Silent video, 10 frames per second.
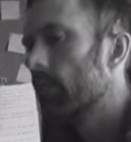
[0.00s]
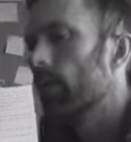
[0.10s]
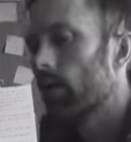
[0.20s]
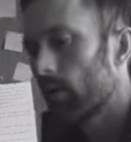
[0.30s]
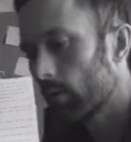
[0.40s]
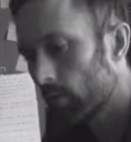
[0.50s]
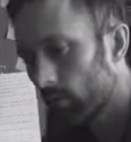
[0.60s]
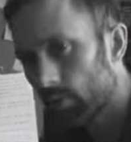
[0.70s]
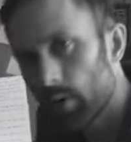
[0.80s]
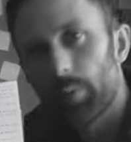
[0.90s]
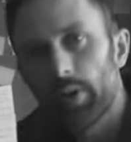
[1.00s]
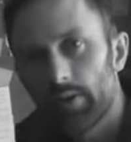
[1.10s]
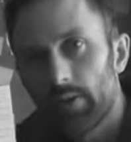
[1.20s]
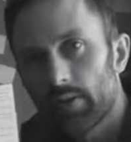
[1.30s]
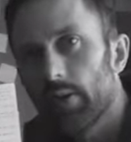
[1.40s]
the whole
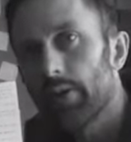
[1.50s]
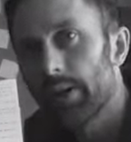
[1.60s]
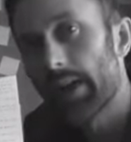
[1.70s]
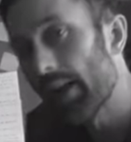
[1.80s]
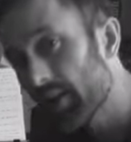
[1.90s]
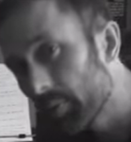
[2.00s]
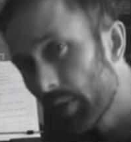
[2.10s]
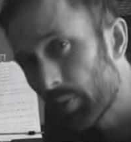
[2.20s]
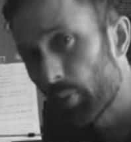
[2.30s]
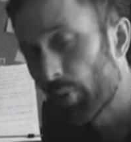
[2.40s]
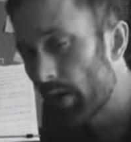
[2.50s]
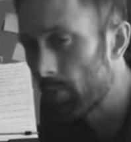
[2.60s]
community turned against me, pretty